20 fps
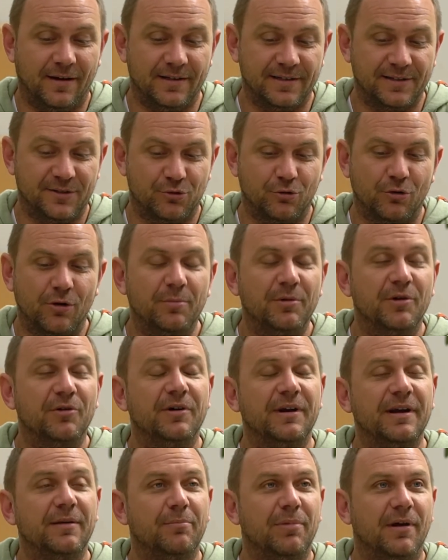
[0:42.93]

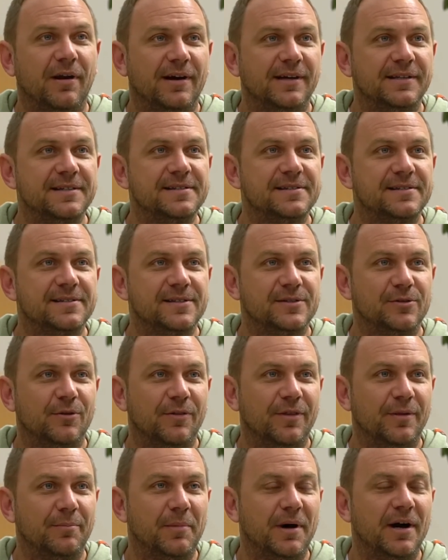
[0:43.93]
strawberry plants
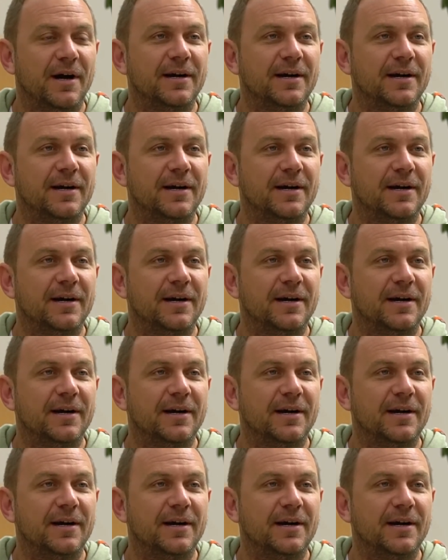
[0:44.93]
on the